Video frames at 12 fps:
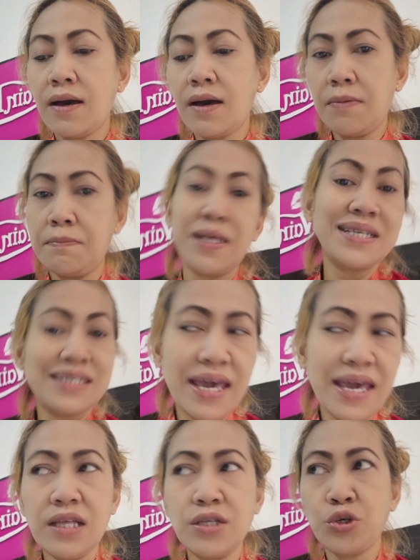Let's say
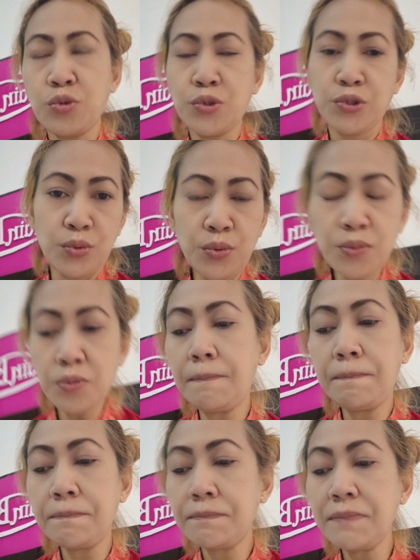age also.
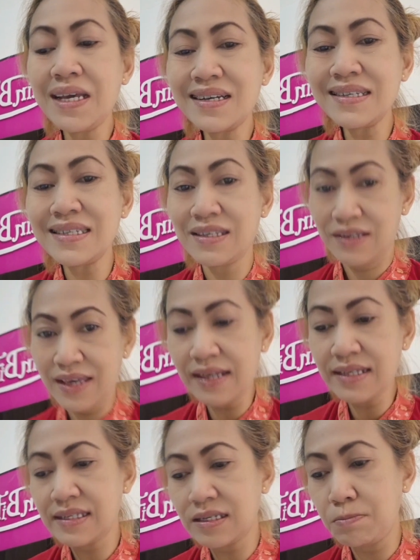Because,
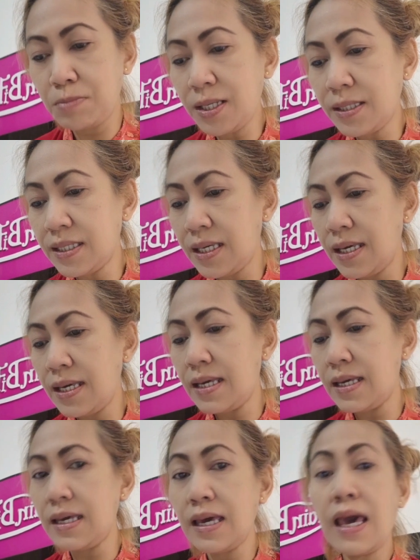yes,
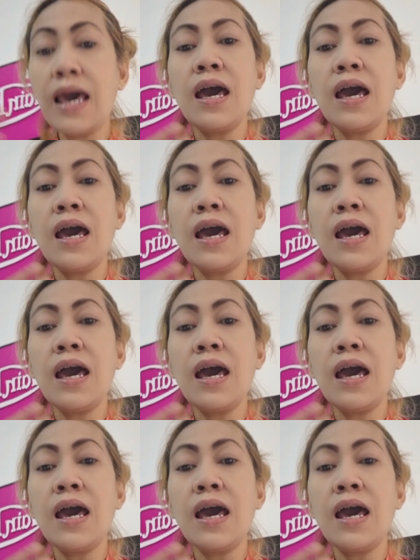stability.